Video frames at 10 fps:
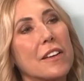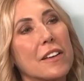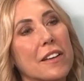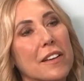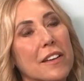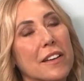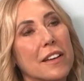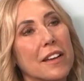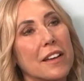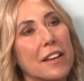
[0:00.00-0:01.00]

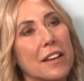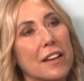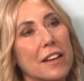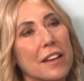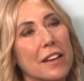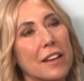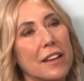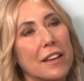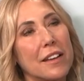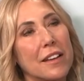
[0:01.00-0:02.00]

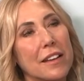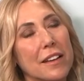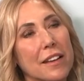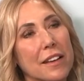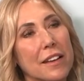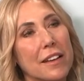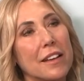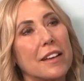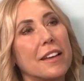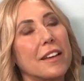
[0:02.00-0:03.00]

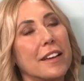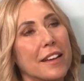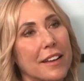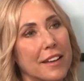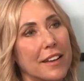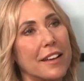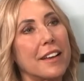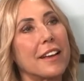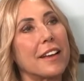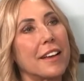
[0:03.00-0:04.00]

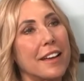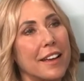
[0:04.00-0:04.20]
The person shown says nothing.